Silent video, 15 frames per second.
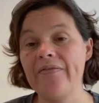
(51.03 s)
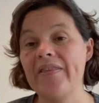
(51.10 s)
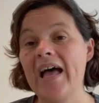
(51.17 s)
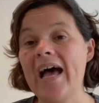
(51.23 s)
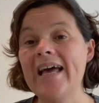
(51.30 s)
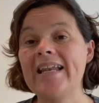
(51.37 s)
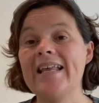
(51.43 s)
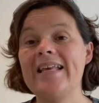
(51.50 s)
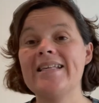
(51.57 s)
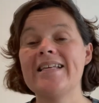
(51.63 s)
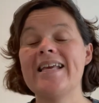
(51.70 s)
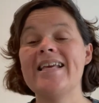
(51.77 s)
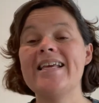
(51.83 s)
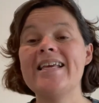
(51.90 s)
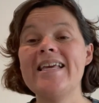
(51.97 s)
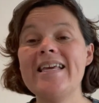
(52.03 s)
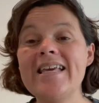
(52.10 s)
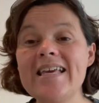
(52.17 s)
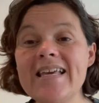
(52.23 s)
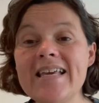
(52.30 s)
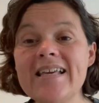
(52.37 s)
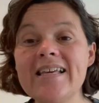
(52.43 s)
That is a
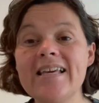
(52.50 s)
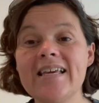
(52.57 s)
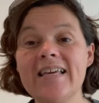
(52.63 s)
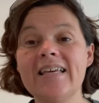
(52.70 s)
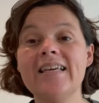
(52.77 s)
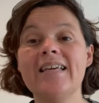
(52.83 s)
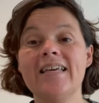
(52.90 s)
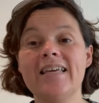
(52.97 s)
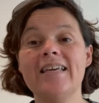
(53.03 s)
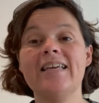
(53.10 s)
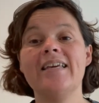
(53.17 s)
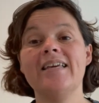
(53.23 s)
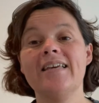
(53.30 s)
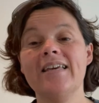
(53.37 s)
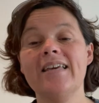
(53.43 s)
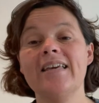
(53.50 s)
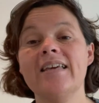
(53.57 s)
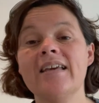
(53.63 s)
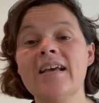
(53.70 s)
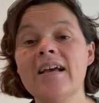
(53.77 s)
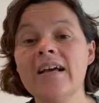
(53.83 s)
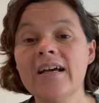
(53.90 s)
key, key, key, key,
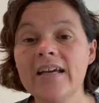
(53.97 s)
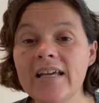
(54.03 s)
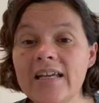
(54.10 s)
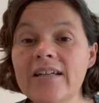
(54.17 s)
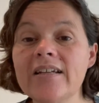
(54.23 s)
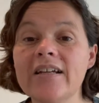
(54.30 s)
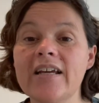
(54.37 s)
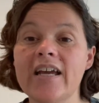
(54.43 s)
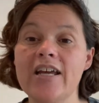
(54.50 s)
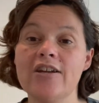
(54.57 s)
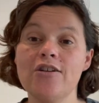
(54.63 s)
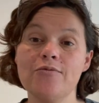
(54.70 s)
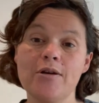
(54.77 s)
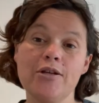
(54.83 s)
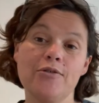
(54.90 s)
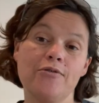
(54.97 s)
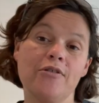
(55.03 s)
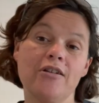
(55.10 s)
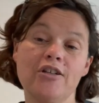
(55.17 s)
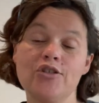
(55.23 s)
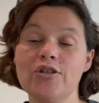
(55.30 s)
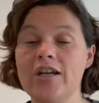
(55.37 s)
key indicator whether or
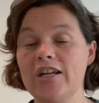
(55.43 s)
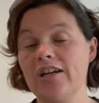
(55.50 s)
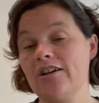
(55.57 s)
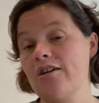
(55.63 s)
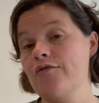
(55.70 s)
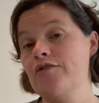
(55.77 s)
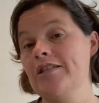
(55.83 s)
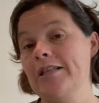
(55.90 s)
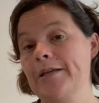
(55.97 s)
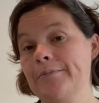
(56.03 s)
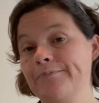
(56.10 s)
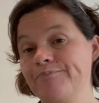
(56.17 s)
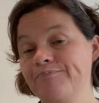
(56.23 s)
not you're getting off sleep.